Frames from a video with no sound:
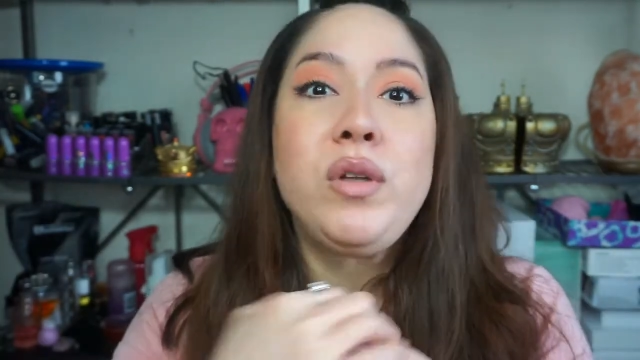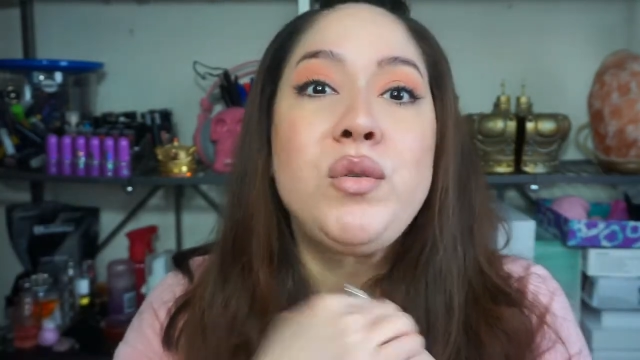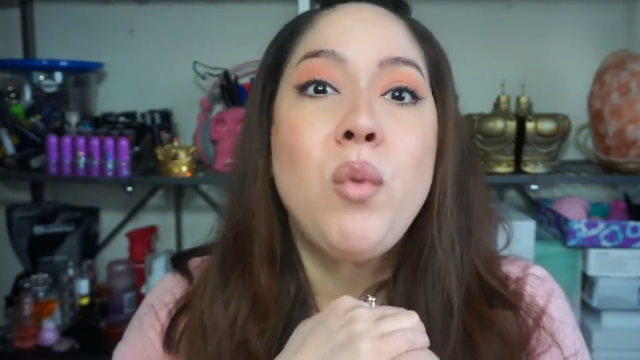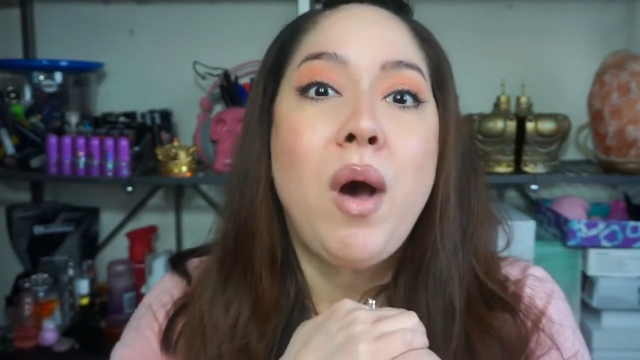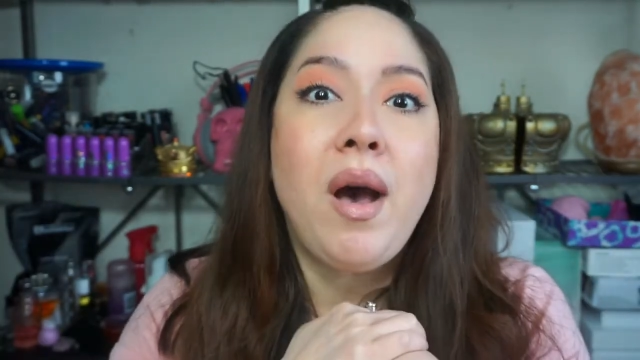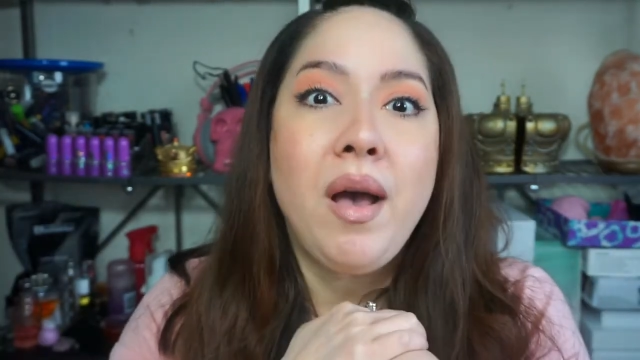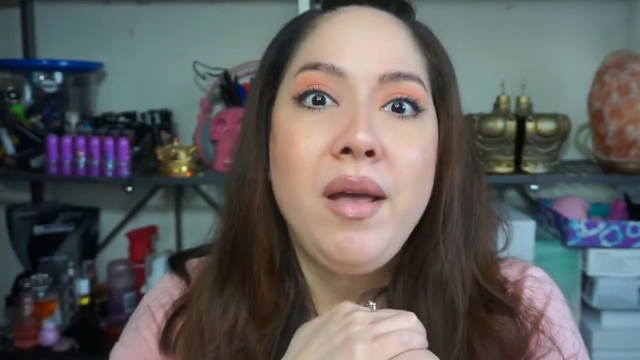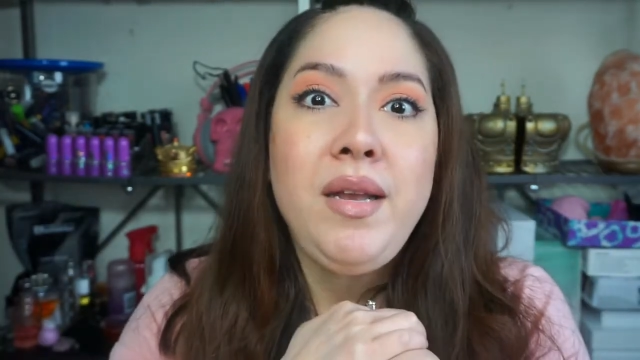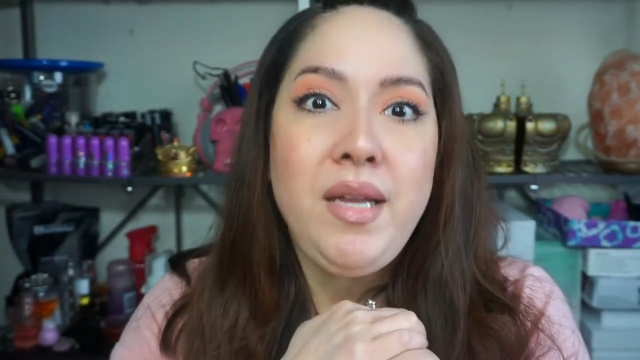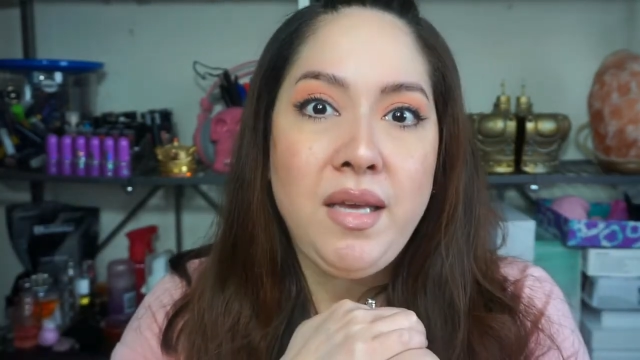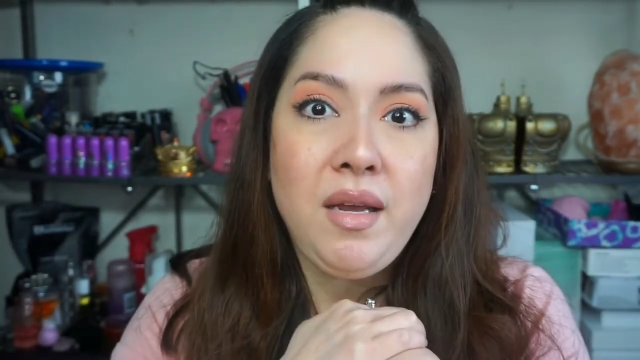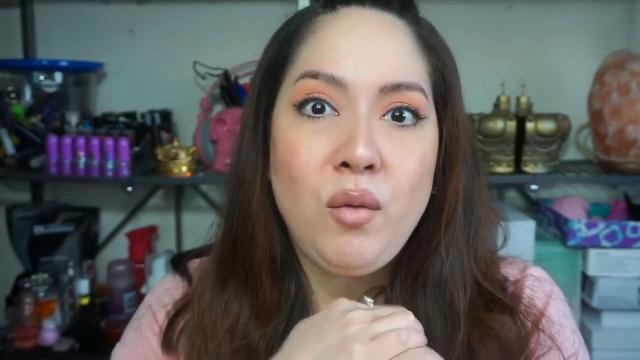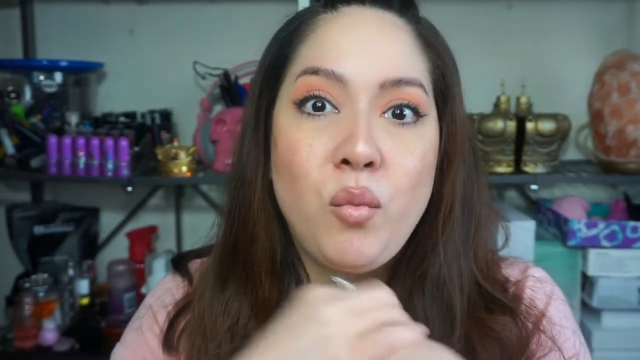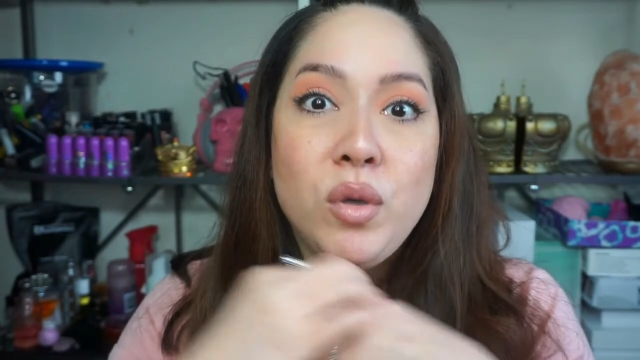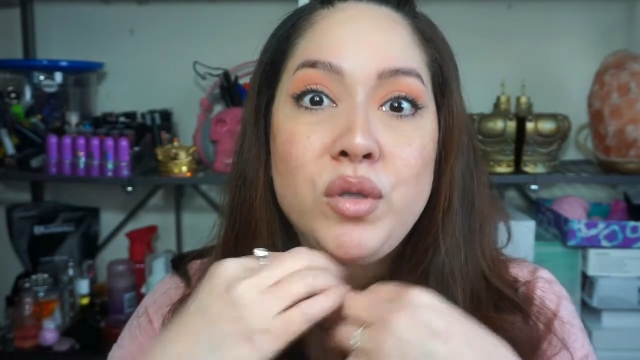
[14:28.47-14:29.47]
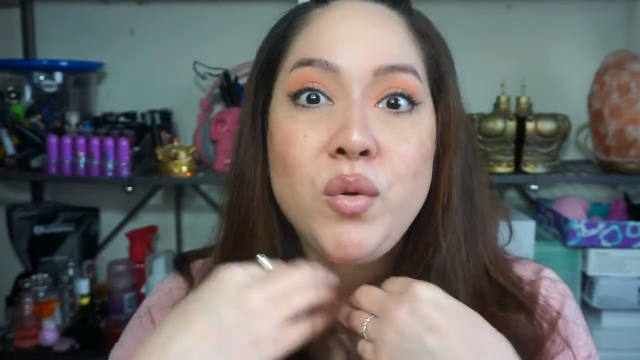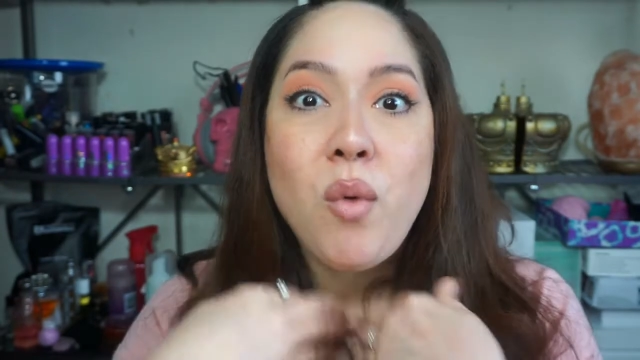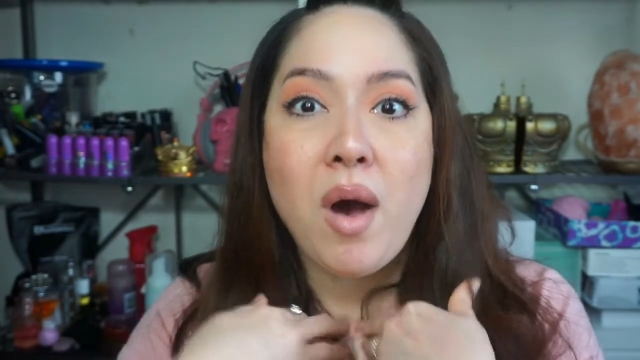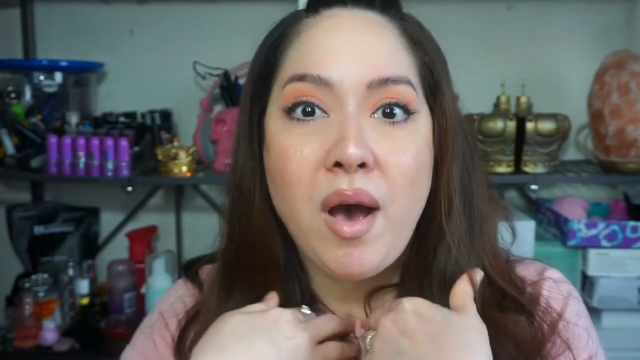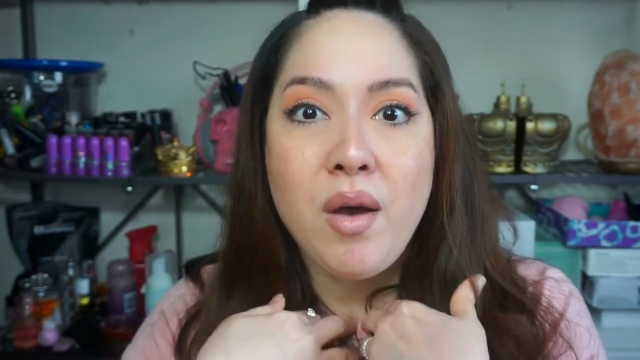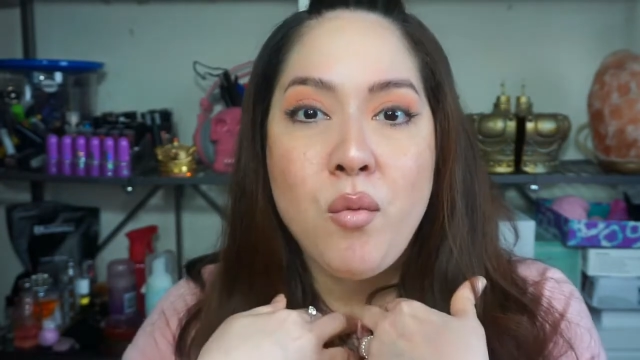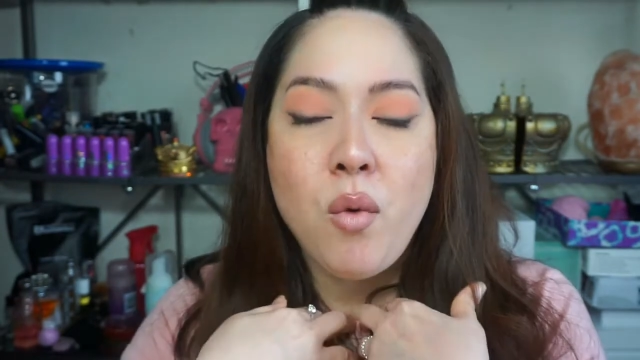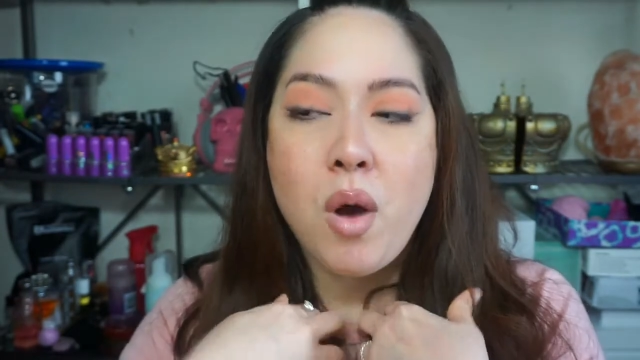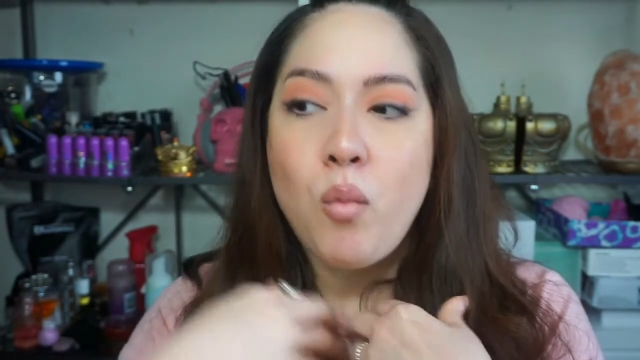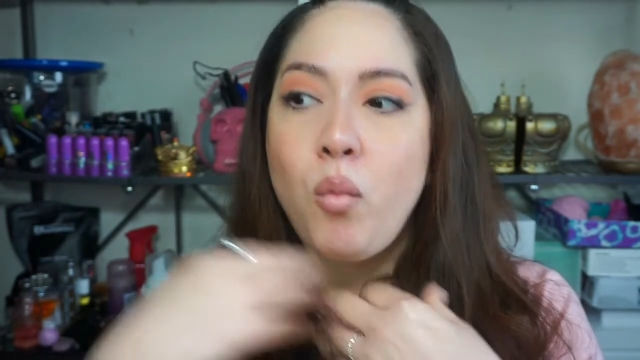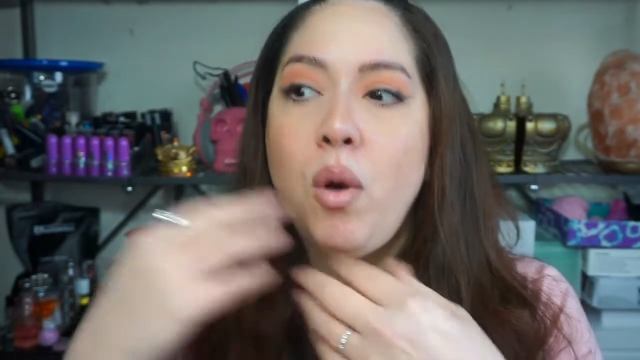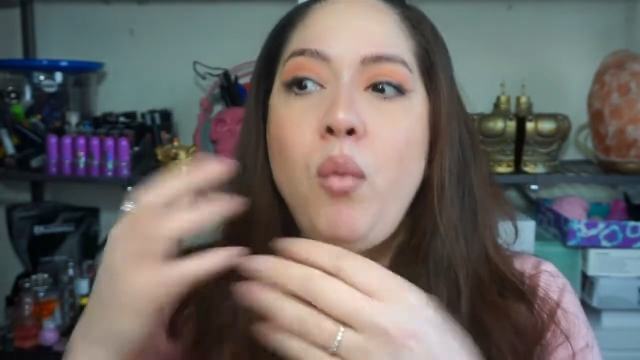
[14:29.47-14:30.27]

do I need? What do I want?